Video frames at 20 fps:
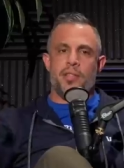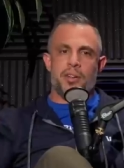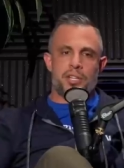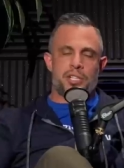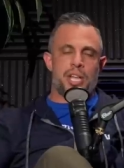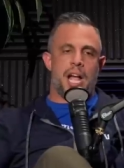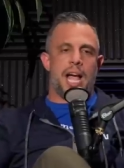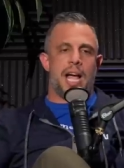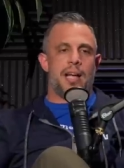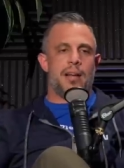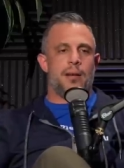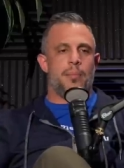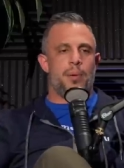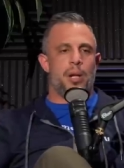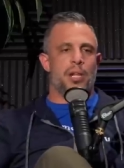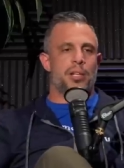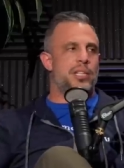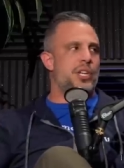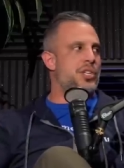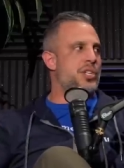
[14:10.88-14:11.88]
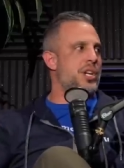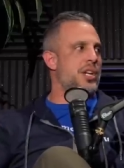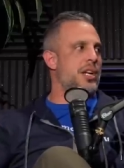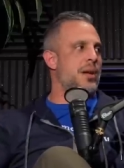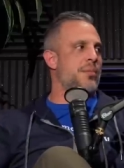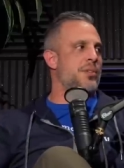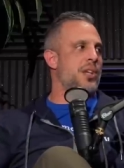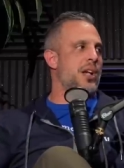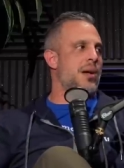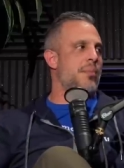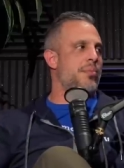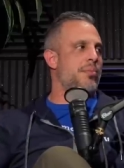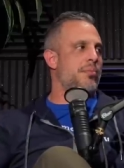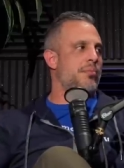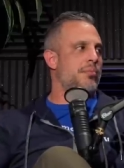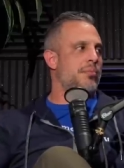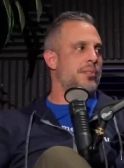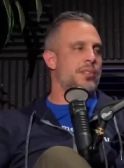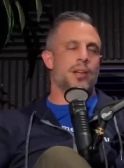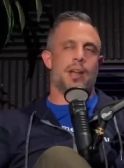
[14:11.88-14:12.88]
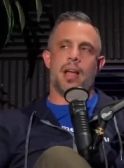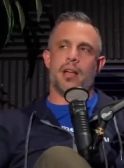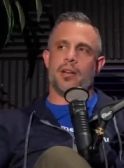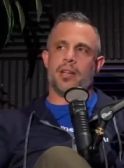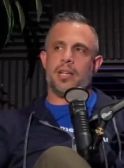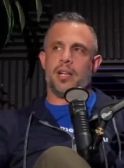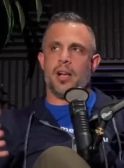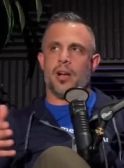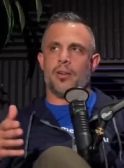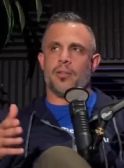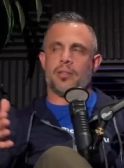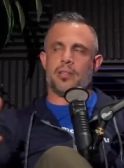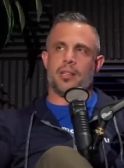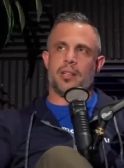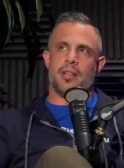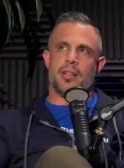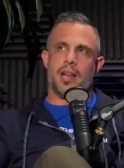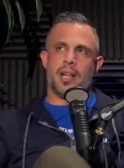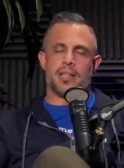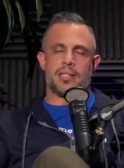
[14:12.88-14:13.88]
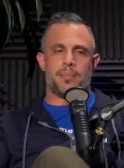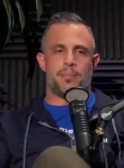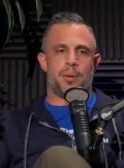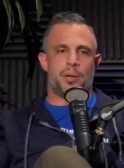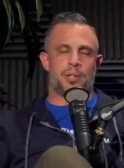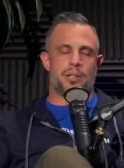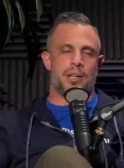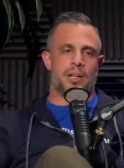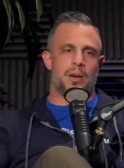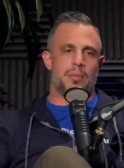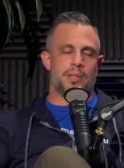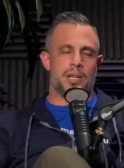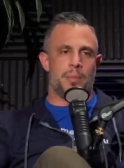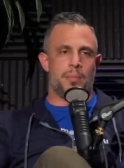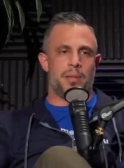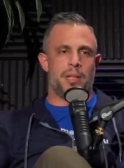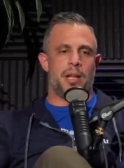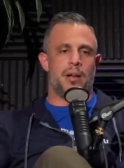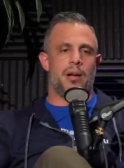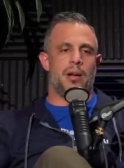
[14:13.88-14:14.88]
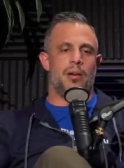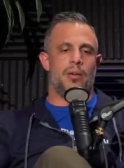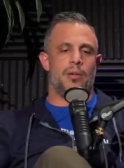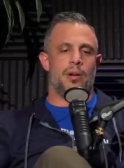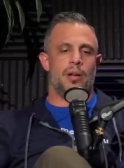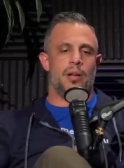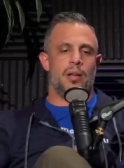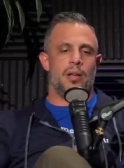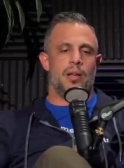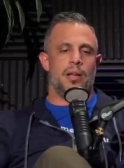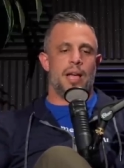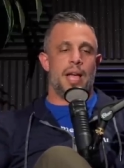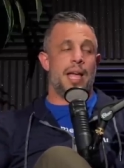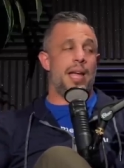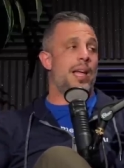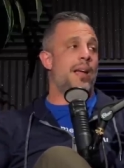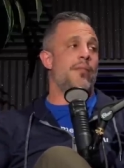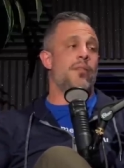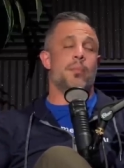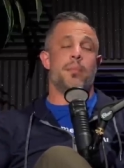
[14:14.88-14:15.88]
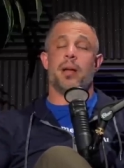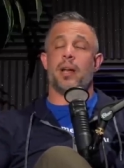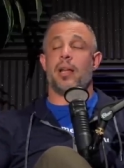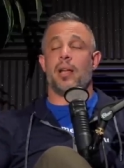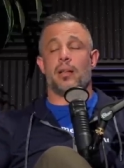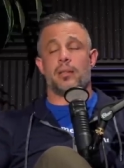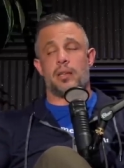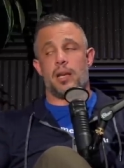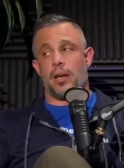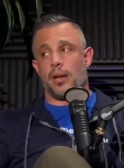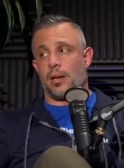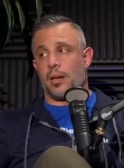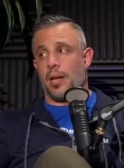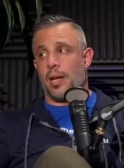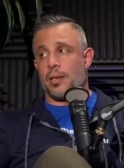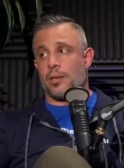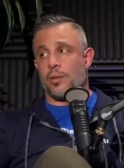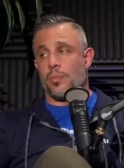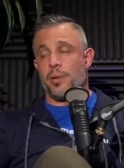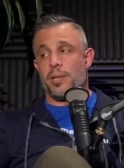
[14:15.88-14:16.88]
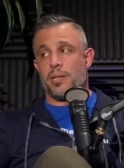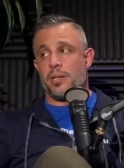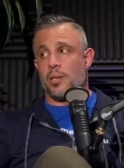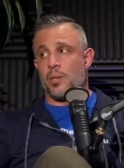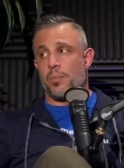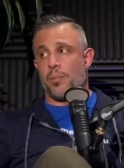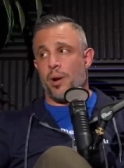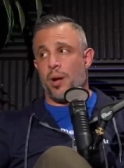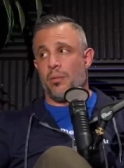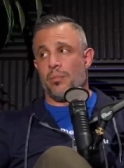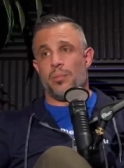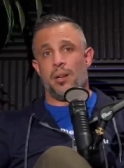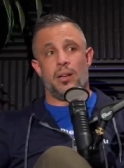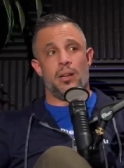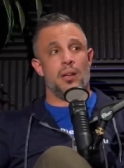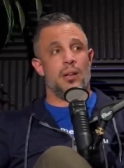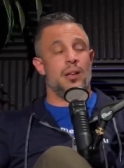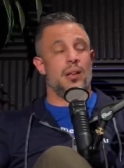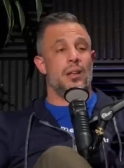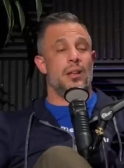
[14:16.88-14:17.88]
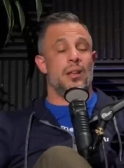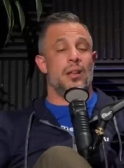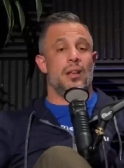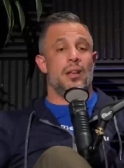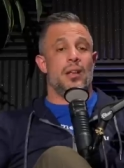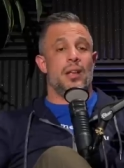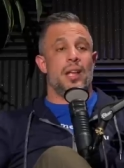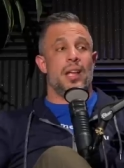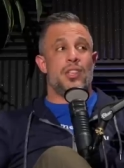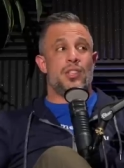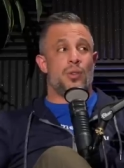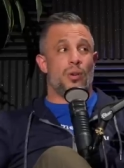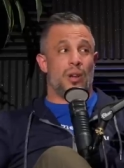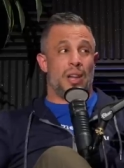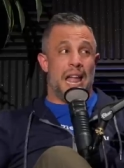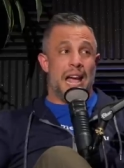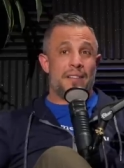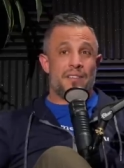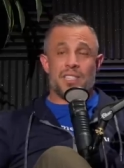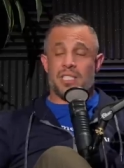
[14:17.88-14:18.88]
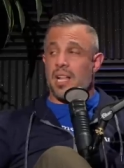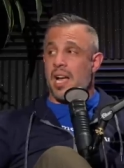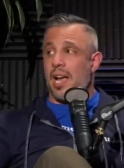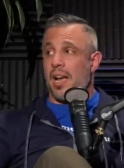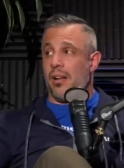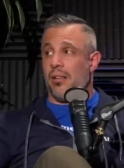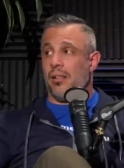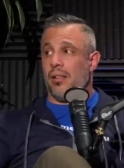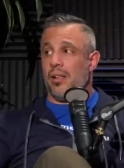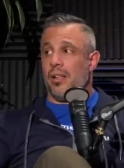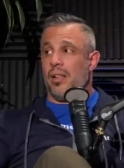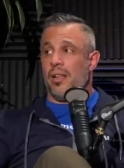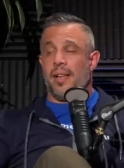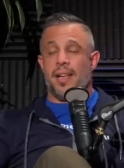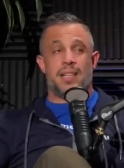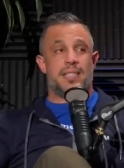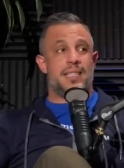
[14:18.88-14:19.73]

other side, politician comes up. So now he goes, and then the next person comes up and they go, hey, everybody. It's like, yes, obesity is a problem, but it's your lifestyle. Mm-hmm.